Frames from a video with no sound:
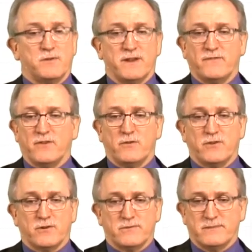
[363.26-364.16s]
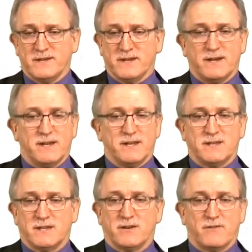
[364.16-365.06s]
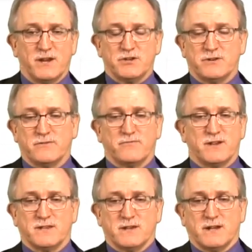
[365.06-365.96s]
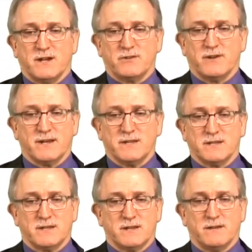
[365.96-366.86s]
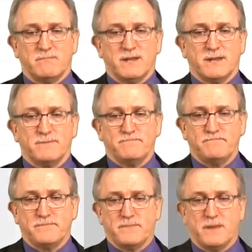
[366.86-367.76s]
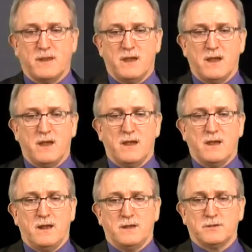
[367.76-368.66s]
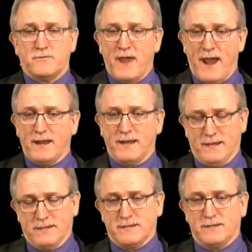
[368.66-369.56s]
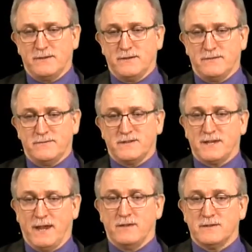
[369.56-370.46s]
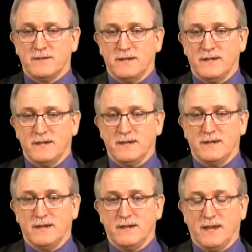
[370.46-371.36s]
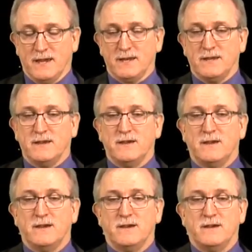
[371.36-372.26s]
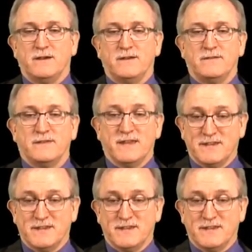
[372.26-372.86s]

even though there isn't any consideration or the rest of the contract isn't completed. So that is sales and lease